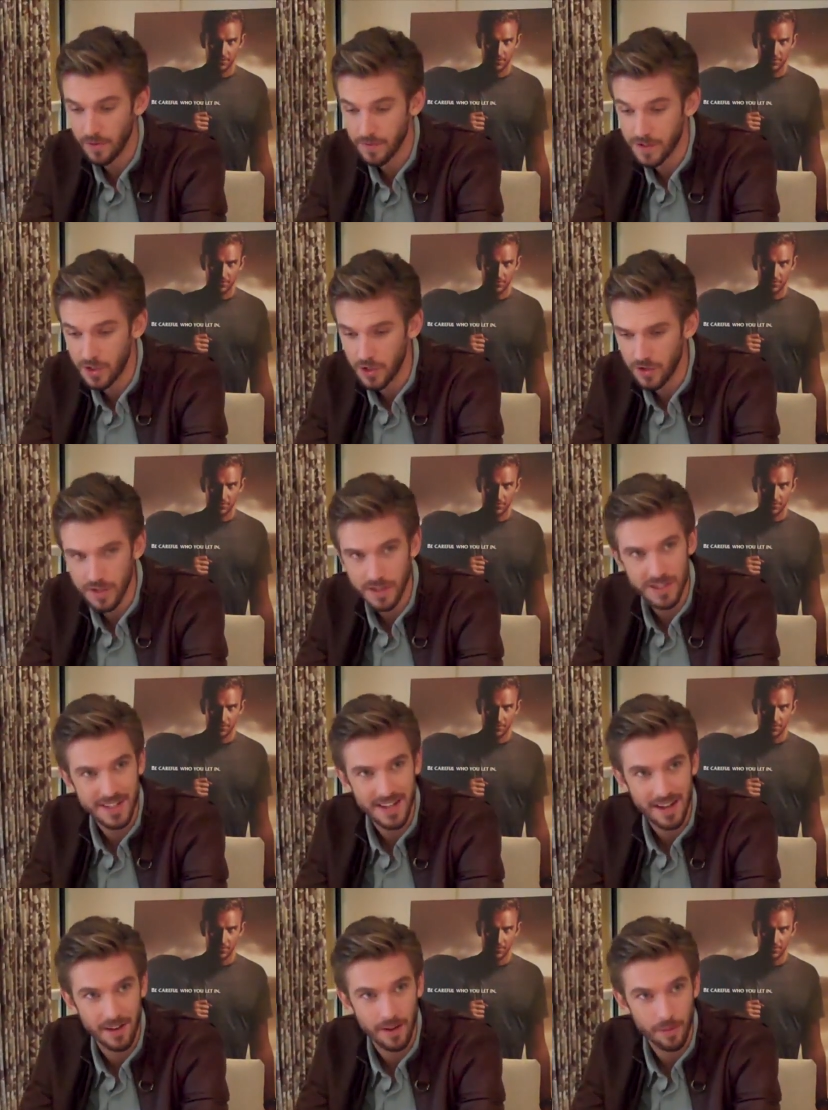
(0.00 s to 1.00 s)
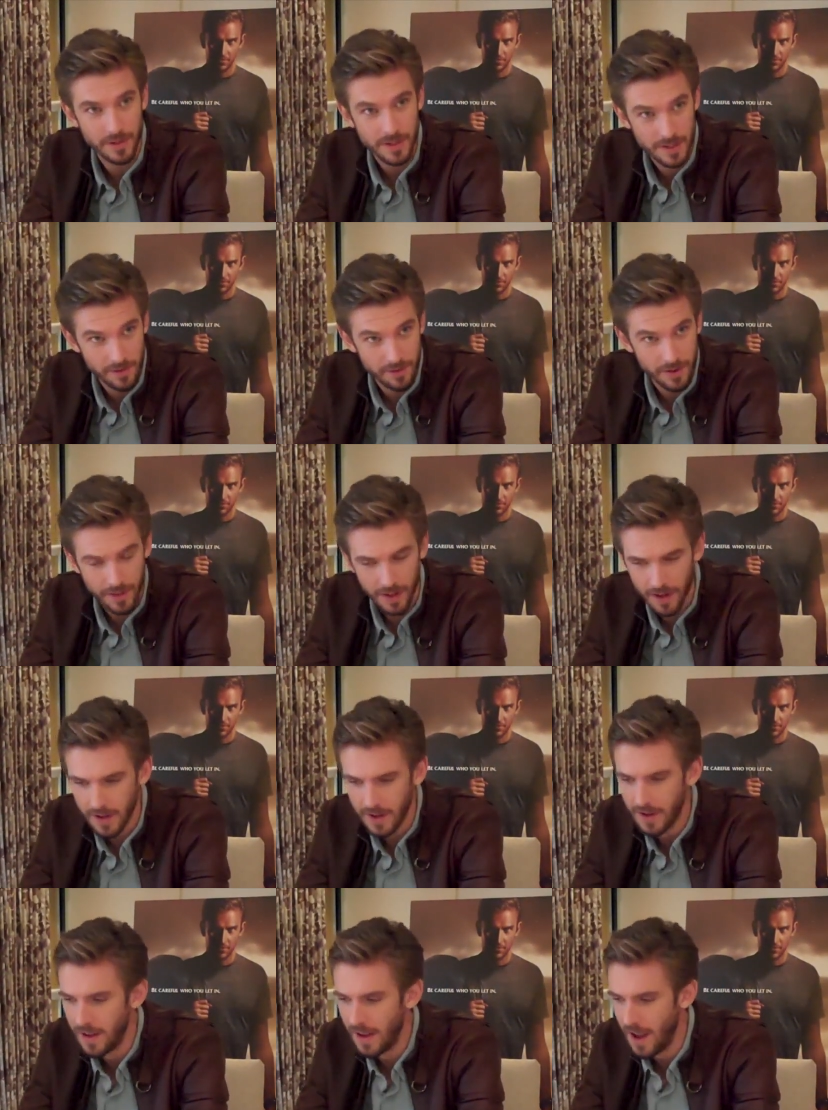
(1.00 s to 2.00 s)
Speaker 1: a lot of student stand-up and stuff like that.